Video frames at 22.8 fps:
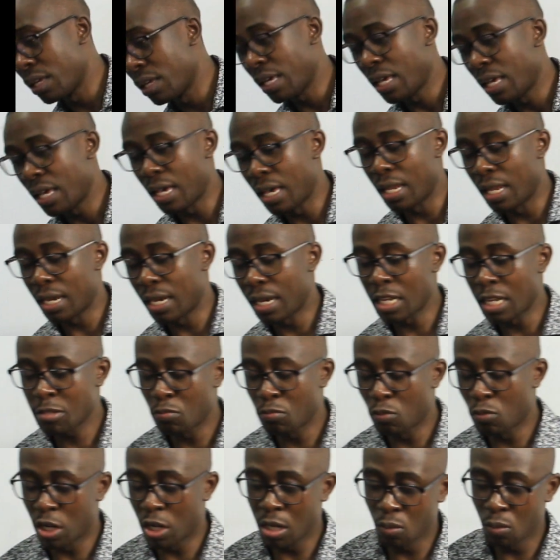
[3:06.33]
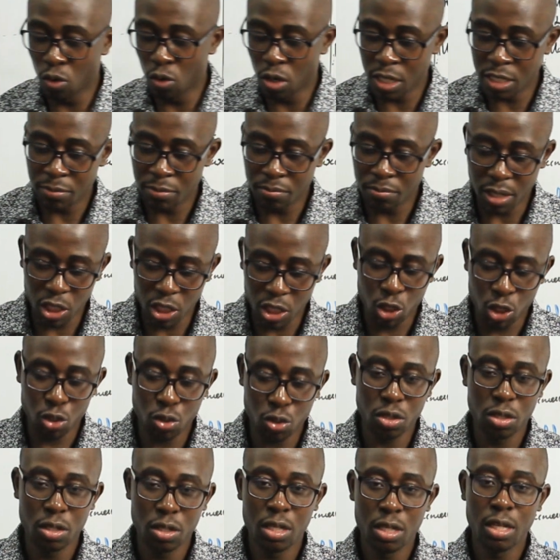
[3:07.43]
And as Mwalimu has mentioned,
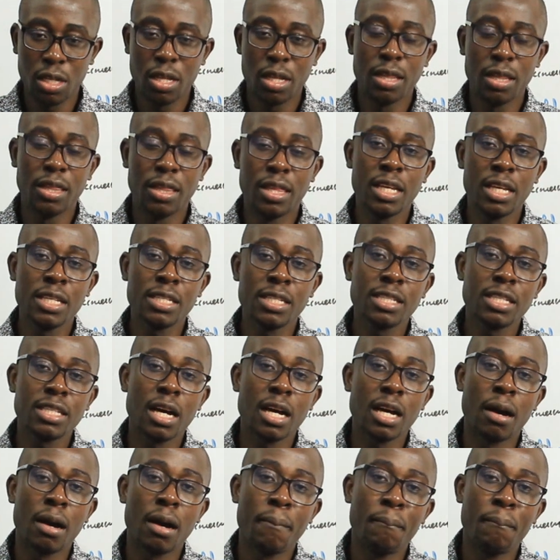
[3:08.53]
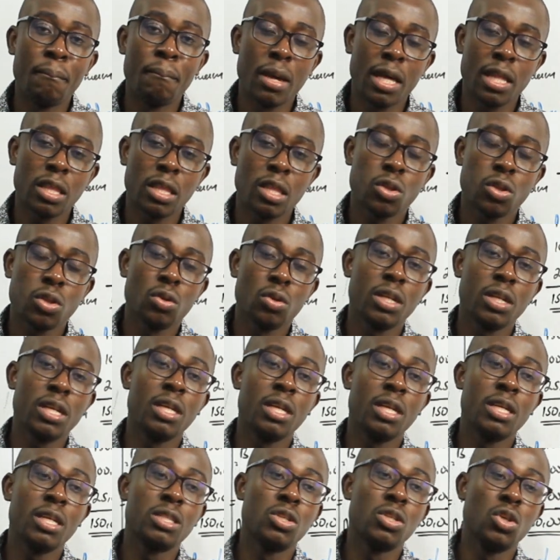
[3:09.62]
this method
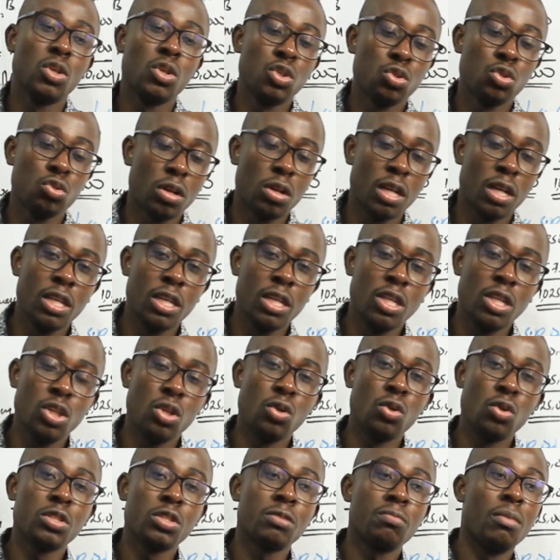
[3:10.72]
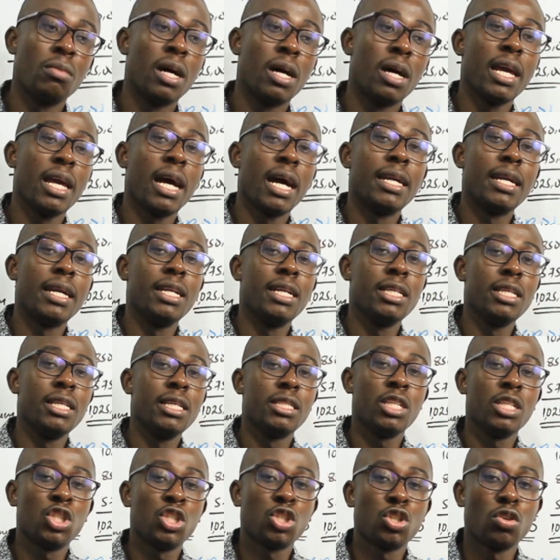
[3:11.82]
is usually used by a
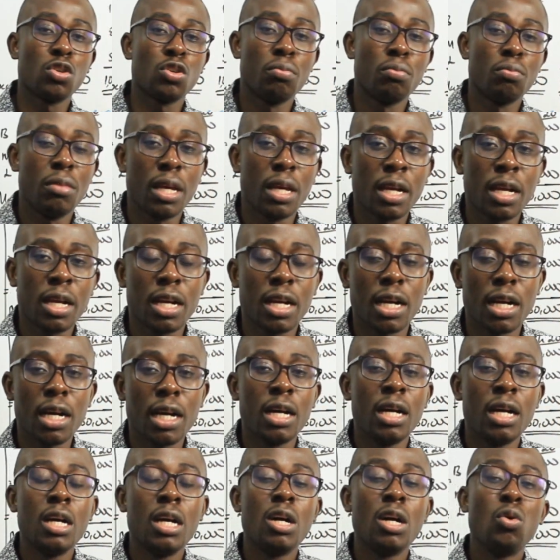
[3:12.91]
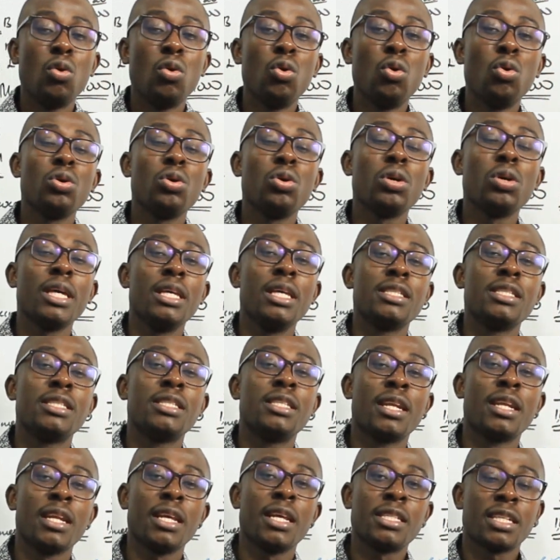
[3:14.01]
decision maker who is
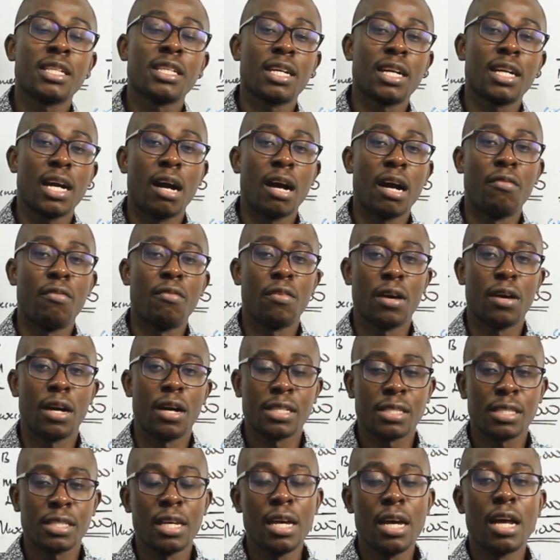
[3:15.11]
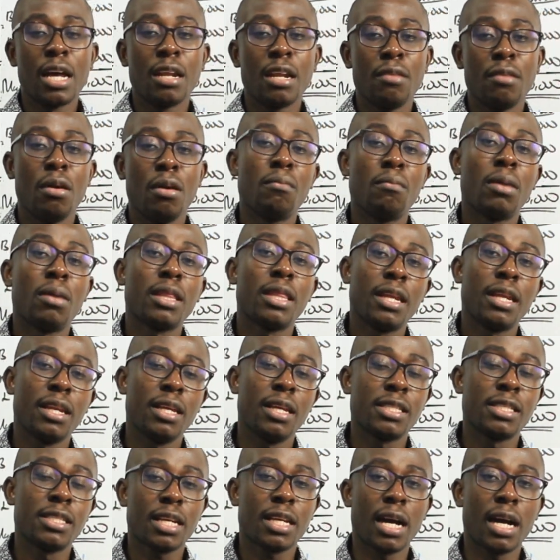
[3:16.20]
risk averse. Remember the
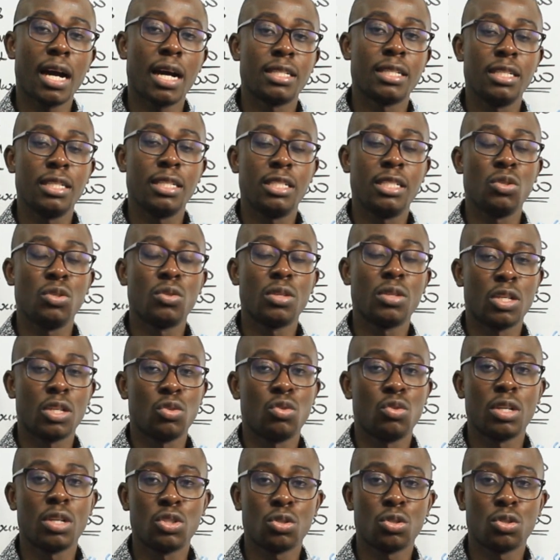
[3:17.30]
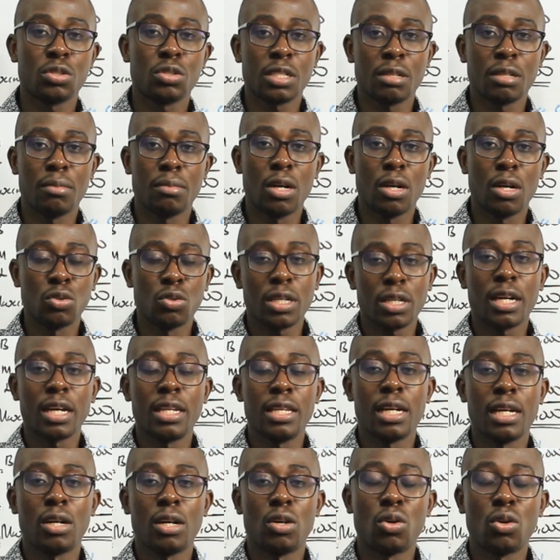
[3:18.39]
risk attitude that we had talked about earlier
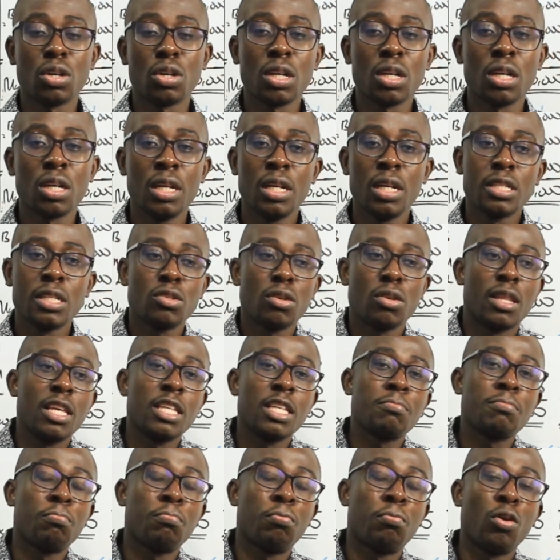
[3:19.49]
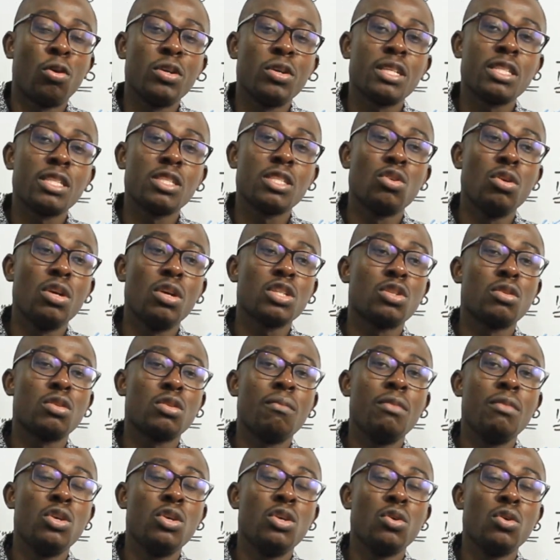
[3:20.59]
on? So at this point, it's going to be
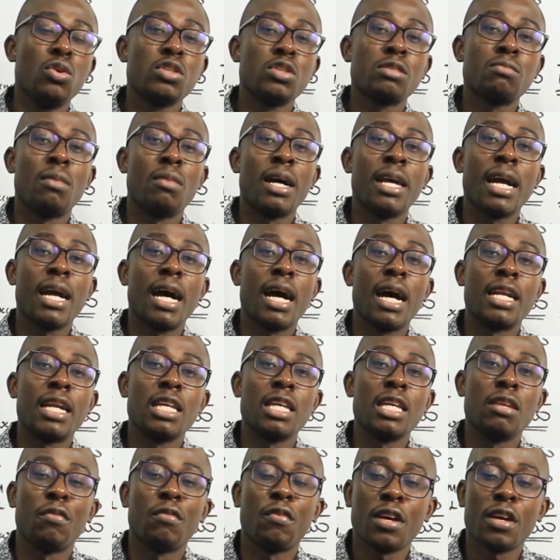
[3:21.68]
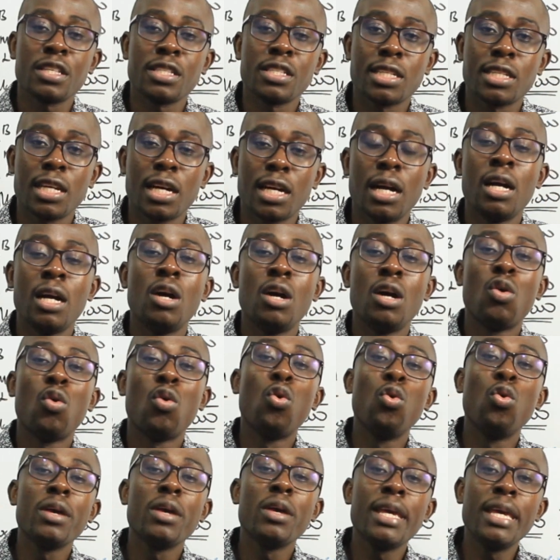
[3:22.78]
used by an investor who
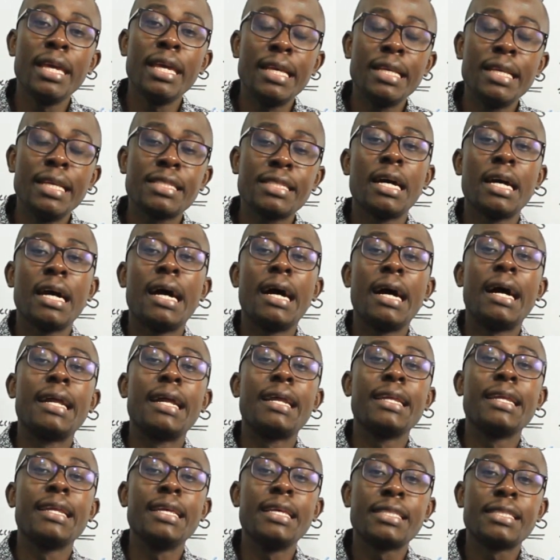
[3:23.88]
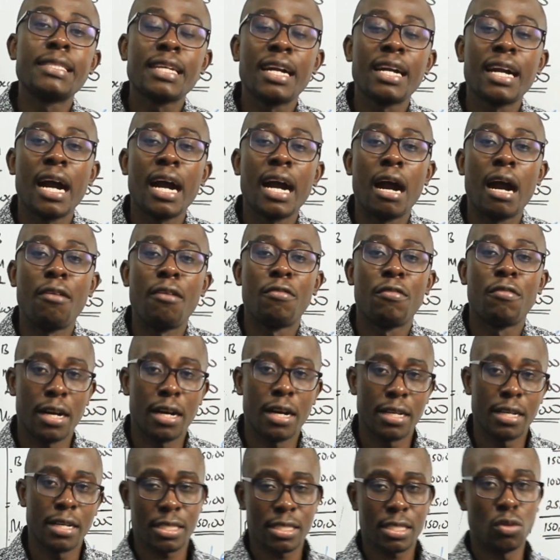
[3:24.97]
is risk
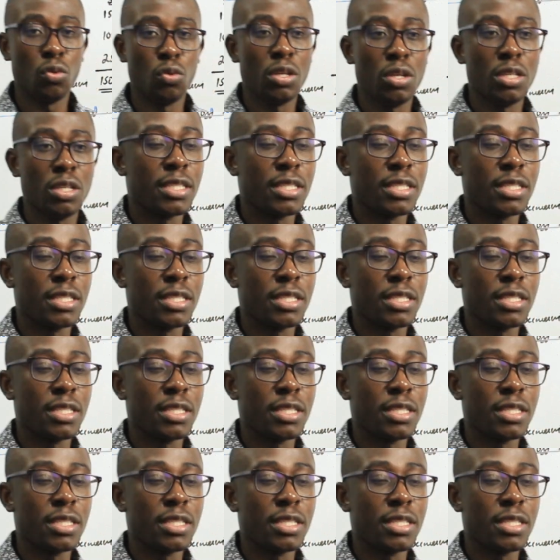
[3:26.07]
averse, and